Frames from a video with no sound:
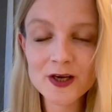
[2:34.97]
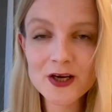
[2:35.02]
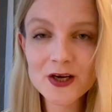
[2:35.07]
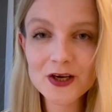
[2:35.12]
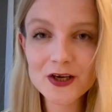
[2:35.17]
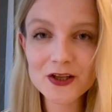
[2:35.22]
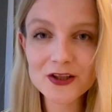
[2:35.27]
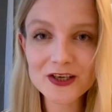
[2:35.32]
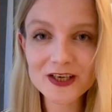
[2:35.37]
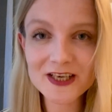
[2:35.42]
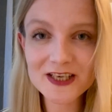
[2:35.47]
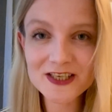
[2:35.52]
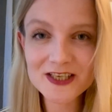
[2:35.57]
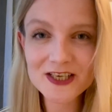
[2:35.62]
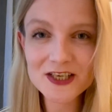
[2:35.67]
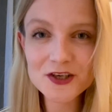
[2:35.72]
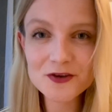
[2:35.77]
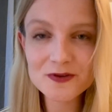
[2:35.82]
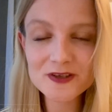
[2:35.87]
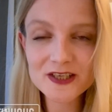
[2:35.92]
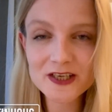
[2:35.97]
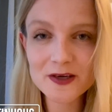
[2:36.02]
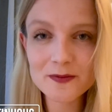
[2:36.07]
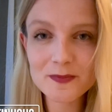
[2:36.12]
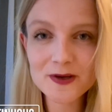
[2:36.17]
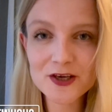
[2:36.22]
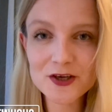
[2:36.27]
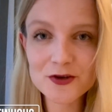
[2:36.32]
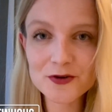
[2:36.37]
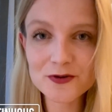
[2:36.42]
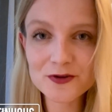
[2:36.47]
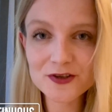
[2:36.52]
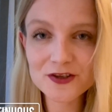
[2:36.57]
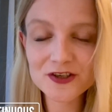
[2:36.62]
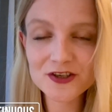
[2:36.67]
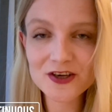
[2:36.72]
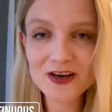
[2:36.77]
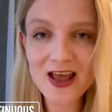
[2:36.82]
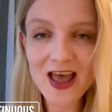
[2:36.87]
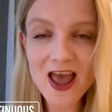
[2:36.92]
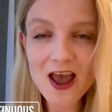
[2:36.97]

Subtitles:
The continuous can be used to